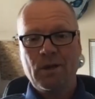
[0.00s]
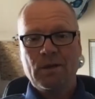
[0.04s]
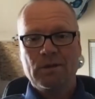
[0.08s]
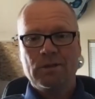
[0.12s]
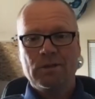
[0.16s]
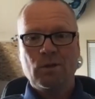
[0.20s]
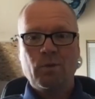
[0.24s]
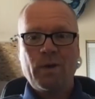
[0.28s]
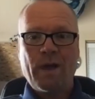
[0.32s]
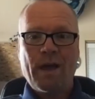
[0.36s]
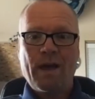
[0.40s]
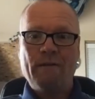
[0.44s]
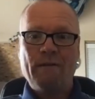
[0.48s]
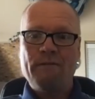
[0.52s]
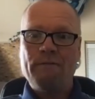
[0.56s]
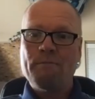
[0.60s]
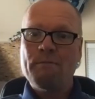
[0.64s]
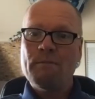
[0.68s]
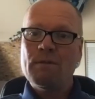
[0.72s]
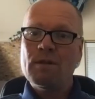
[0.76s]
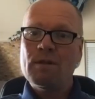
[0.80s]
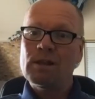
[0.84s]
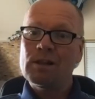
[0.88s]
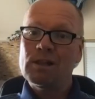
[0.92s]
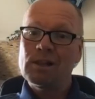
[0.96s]
So we have a
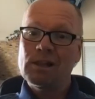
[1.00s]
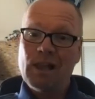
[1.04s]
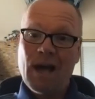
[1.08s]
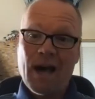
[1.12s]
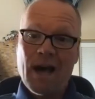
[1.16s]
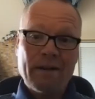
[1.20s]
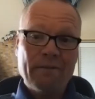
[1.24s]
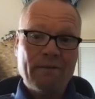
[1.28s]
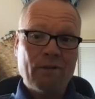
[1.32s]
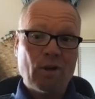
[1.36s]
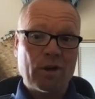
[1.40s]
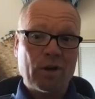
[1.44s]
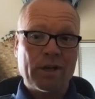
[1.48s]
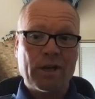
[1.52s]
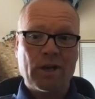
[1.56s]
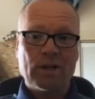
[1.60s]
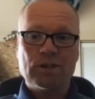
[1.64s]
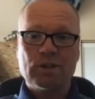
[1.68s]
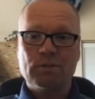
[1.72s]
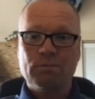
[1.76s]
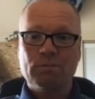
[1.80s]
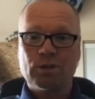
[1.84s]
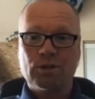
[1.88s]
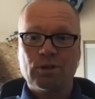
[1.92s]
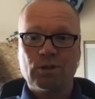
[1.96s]
lot of our
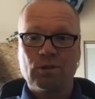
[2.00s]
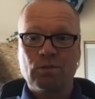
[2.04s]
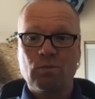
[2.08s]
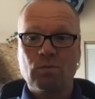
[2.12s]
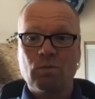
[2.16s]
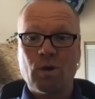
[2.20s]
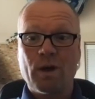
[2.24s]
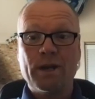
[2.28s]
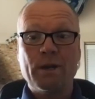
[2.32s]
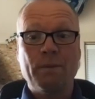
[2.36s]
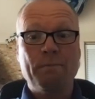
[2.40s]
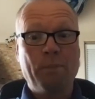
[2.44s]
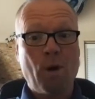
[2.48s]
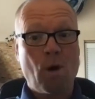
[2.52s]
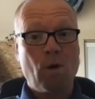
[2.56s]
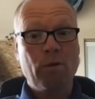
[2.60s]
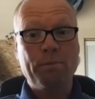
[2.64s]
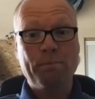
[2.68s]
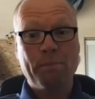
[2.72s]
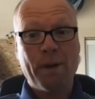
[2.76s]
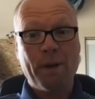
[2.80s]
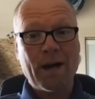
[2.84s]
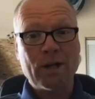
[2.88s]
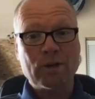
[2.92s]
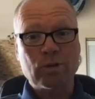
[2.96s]
customers are running both
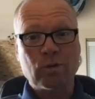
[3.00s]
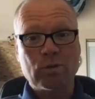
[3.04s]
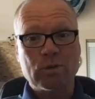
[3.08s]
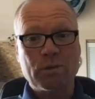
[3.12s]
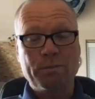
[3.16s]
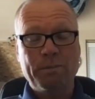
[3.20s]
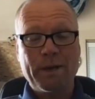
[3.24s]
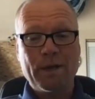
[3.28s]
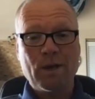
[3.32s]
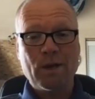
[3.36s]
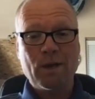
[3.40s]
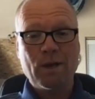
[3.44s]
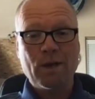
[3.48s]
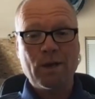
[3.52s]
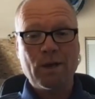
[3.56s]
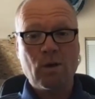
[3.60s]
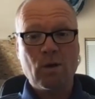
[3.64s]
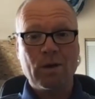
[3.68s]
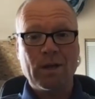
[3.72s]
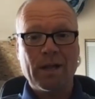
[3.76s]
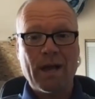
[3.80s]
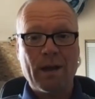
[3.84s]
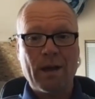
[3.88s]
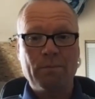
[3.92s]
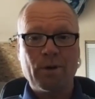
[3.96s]
modules,
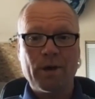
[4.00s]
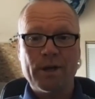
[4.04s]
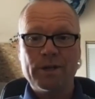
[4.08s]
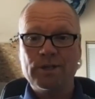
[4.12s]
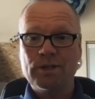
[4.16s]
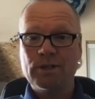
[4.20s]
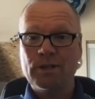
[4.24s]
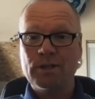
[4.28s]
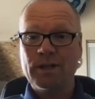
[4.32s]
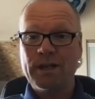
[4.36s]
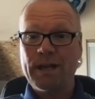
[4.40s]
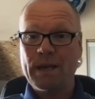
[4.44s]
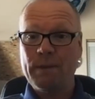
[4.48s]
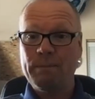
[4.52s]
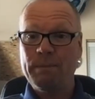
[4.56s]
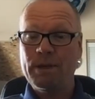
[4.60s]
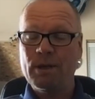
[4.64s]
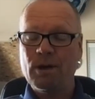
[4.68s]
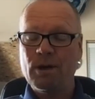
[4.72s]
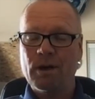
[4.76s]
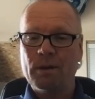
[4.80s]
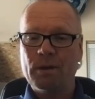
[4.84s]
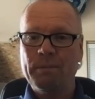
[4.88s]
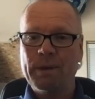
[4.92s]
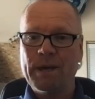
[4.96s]
PO collaboration and AP
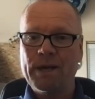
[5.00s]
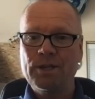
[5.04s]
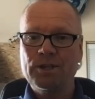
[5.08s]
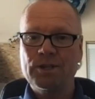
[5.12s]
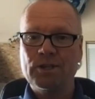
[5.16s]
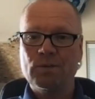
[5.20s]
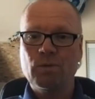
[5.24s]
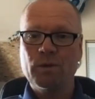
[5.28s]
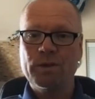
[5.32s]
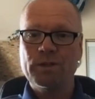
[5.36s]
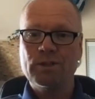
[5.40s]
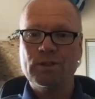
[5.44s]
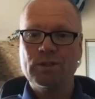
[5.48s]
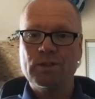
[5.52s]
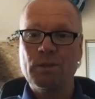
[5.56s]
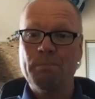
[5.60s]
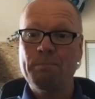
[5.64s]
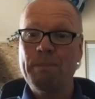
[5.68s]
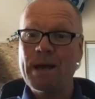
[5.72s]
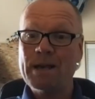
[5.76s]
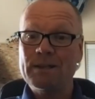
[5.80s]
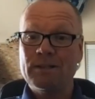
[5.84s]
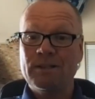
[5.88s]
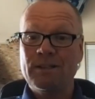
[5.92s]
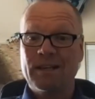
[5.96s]
automation, which is the
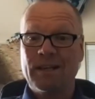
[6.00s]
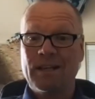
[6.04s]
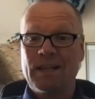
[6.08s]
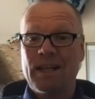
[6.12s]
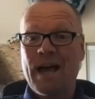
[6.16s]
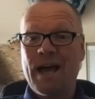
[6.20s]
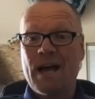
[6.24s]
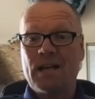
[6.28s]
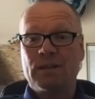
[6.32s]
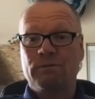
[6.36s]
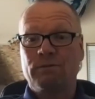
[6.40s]
best in class